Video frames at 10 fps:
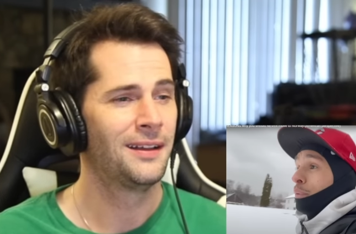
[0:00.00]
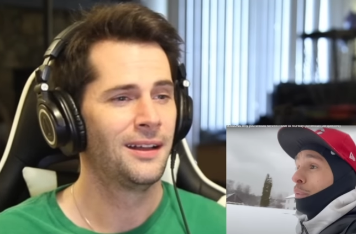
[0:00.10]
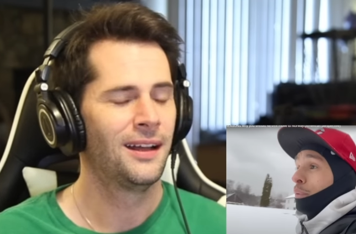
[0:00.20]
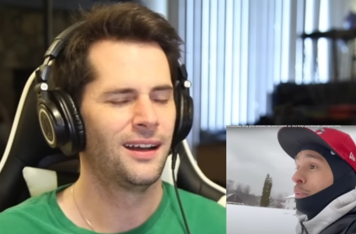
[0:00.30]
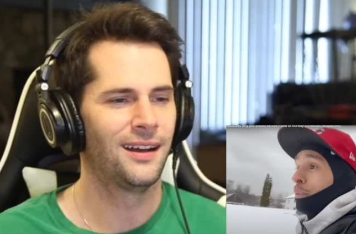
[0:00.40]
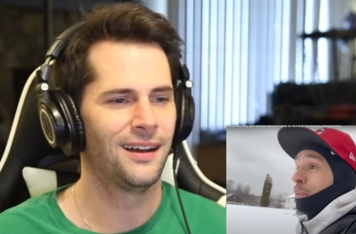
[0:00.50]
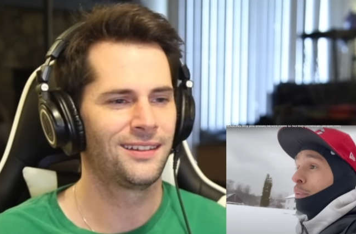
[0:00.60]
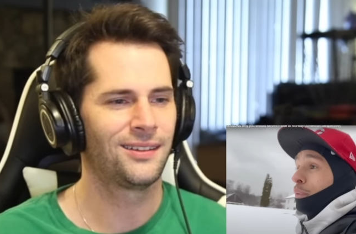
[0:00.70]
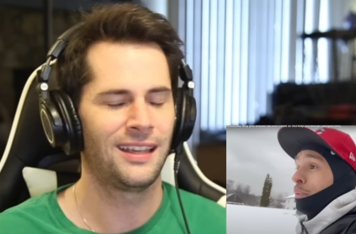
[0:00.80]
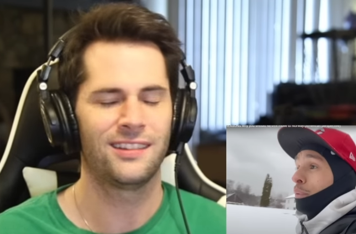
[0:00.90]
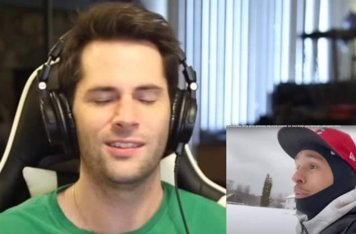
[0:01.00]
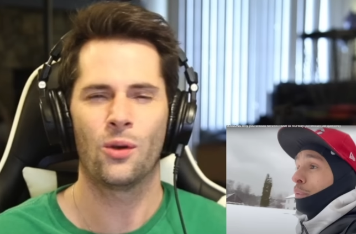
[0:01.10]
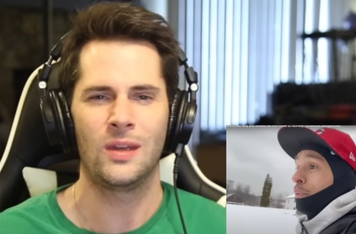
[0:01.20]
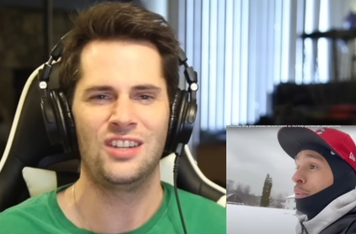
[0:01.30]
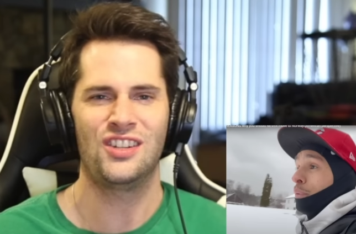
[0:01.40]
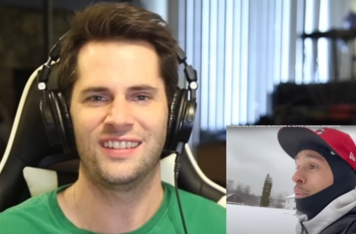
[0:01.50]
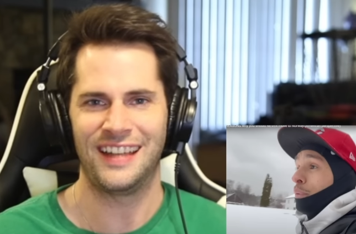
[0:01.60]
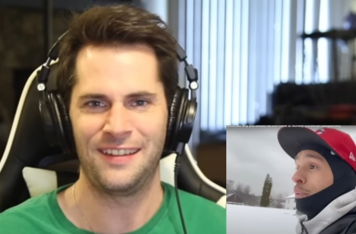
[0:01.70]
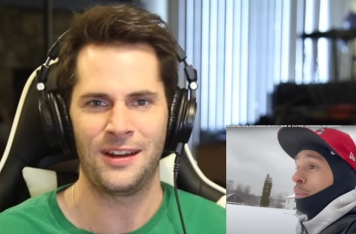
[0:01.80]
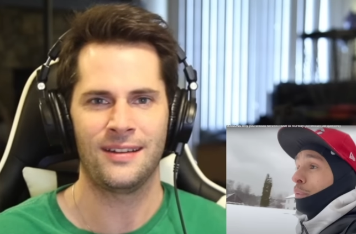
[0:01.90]
Speaker 1: So I guess Norwegians
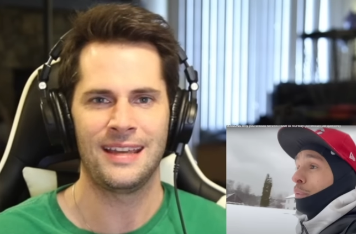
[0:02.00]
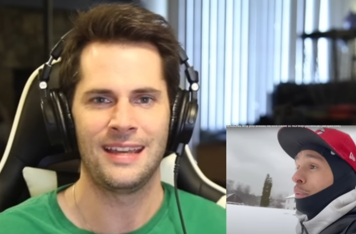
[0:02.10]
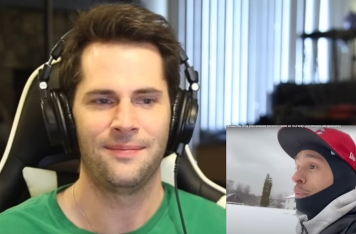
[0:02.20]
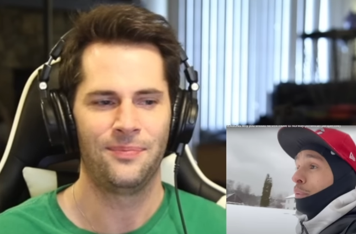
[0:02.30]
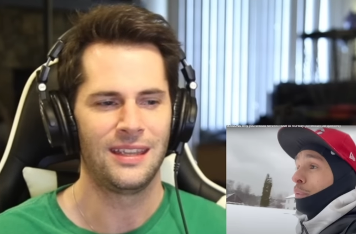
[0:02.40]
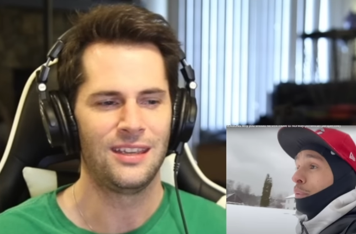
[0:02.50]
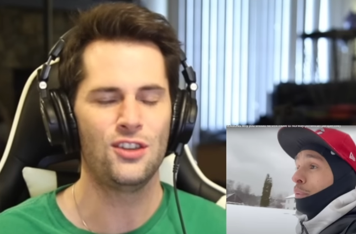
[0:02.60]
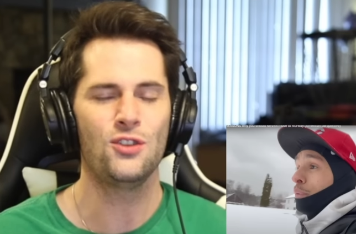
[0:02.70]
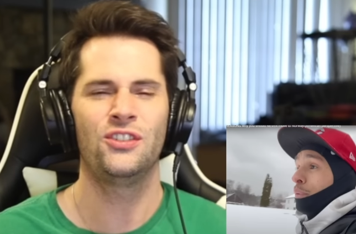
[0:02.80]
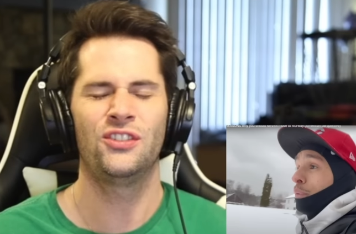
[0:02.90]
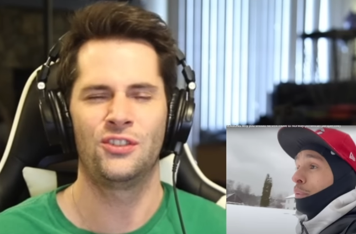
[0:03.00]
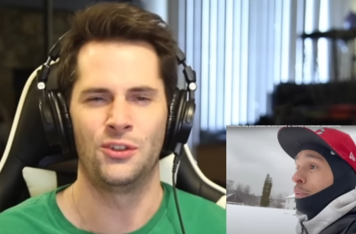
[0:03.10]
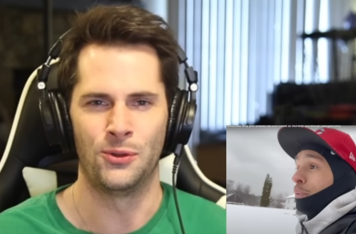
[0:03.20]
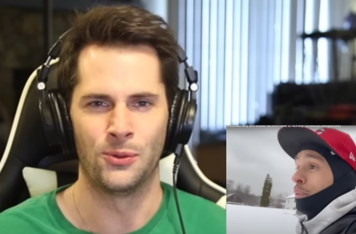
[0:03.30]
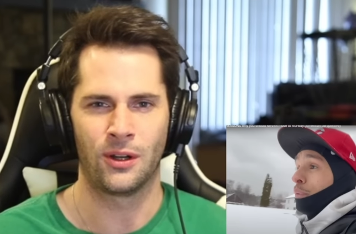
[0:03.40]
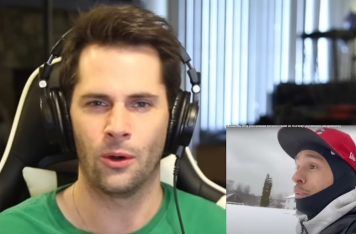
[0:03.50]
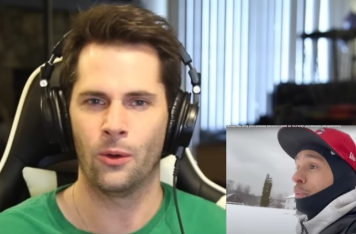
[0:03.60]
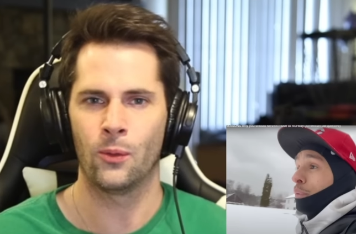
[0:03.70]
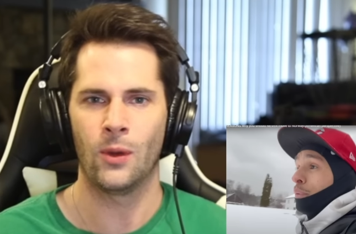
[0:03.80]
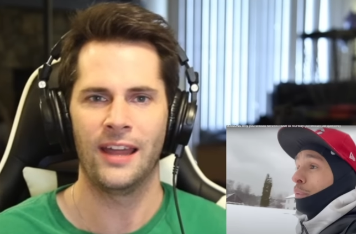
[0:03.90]
get very used to
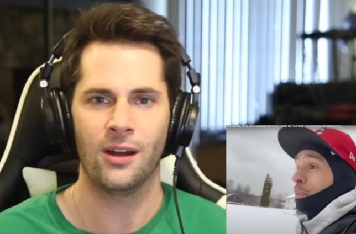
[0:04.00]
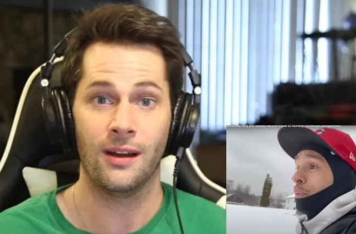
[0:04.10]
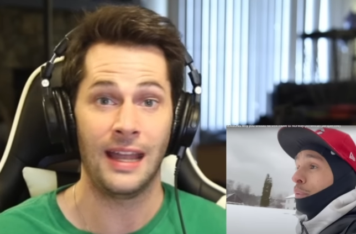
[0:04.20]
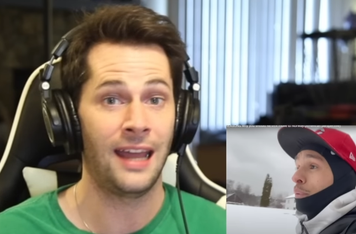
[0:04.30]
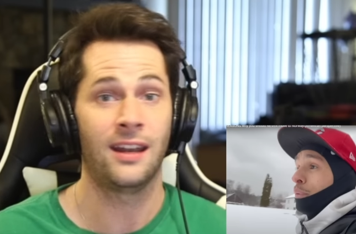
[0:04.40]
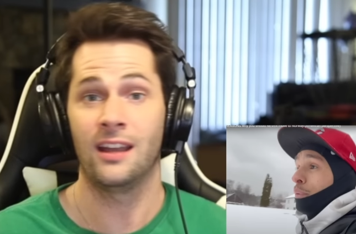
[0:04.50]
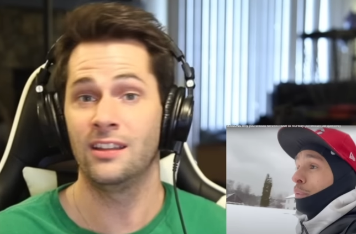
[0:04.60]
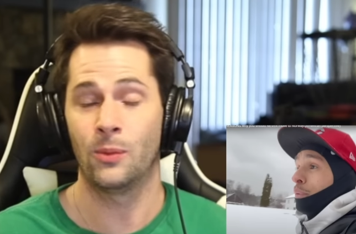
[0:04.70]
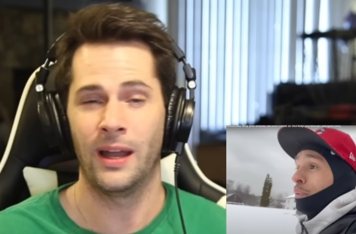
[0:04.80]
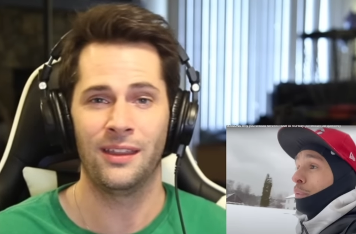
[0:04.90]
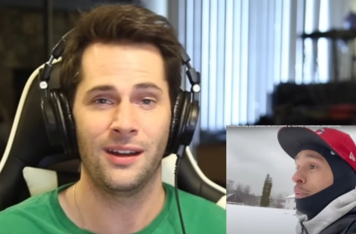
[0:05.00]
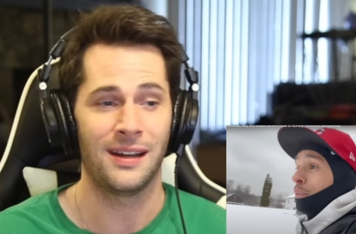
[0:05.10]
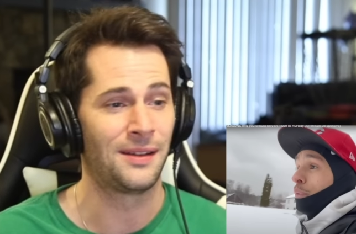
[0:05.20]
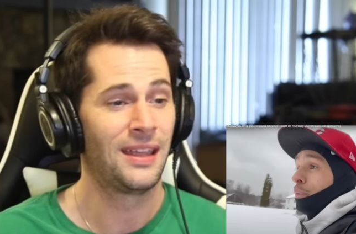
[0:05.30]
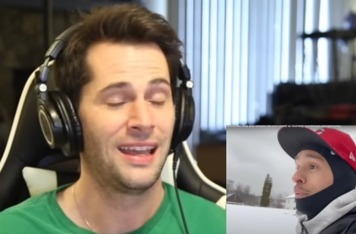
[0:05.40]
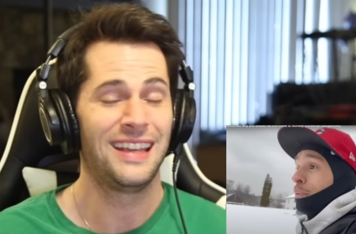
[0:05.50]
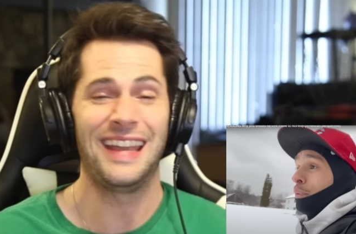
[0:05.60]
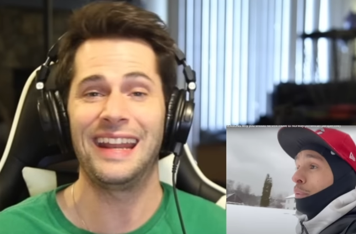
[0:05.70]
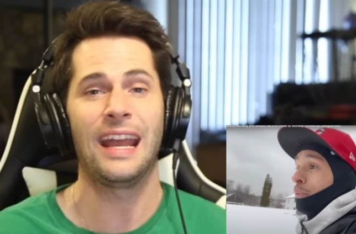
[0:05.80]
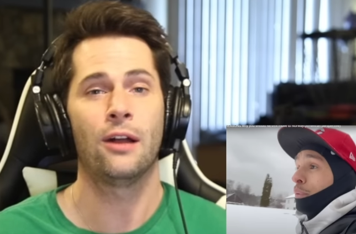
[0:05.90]
cold weather and nice weather and
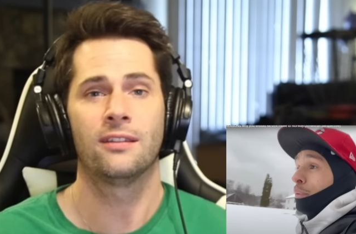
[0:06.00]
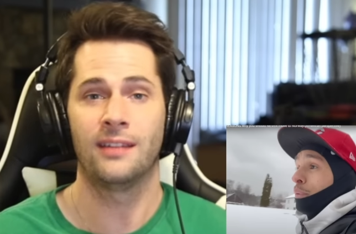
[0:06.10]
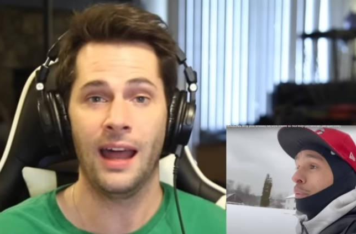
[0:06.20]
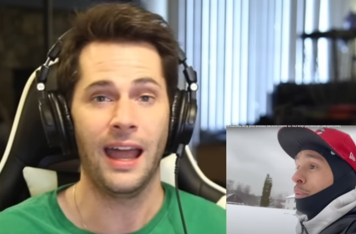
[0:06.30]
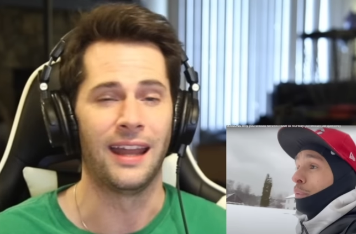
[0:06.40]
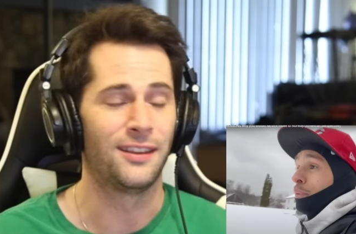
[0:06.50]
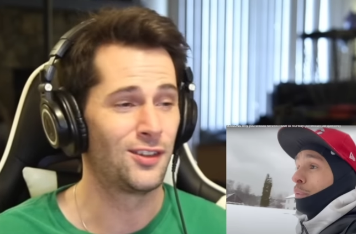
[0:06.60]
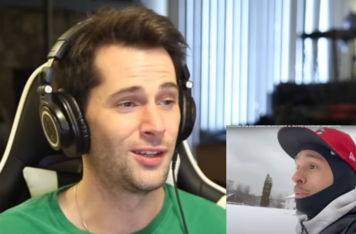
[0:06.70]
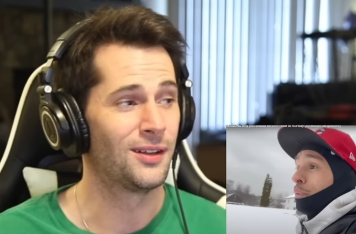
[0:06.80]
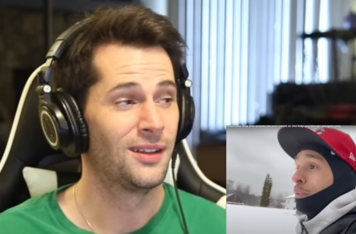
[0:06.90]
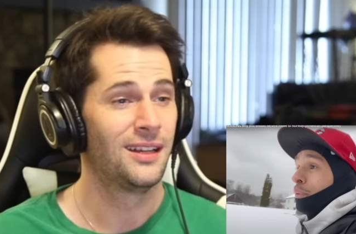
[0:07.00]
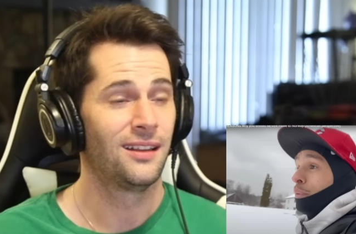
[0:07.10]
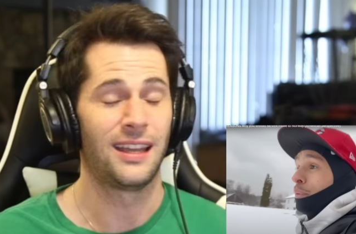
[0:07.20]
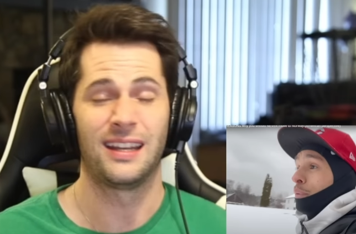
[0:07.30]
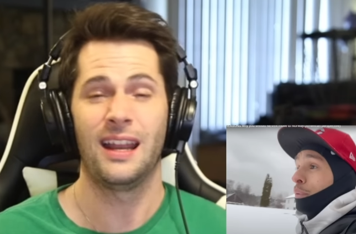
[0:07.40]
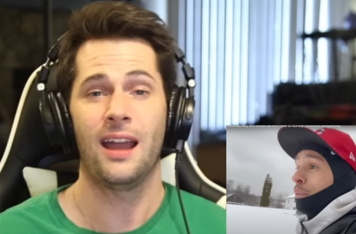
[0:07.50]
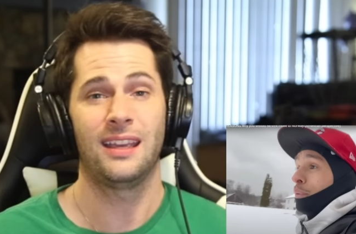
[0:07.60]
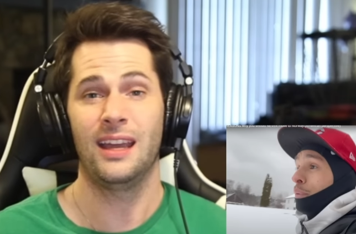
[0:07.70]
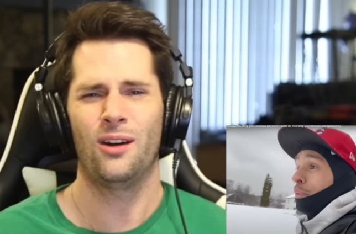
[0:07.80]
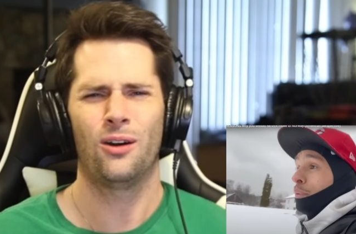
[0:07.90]
getting outside to, like, not
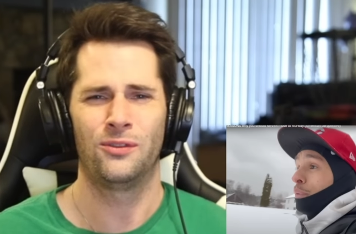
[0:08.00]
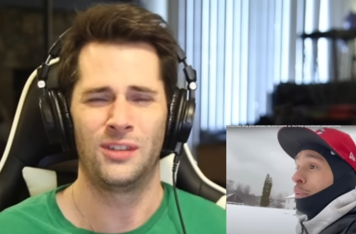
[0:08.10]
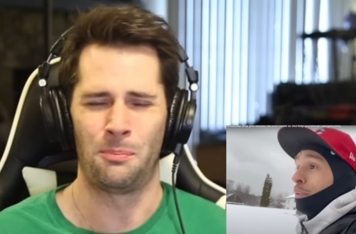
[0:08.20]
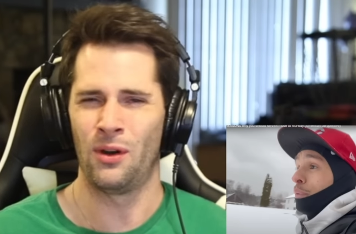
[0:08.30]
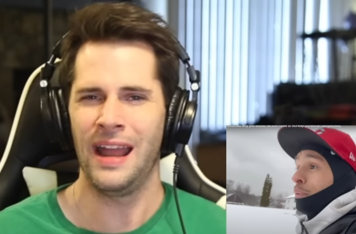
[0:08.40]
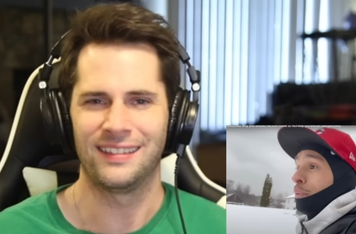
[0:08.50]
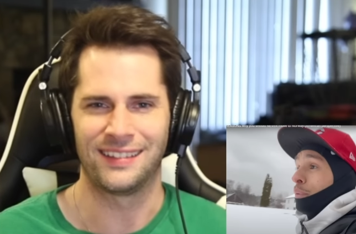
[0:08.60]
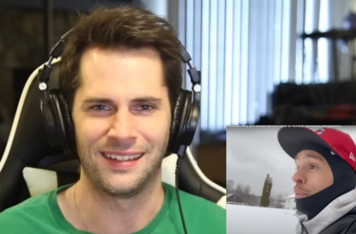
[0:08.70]
get all depressed.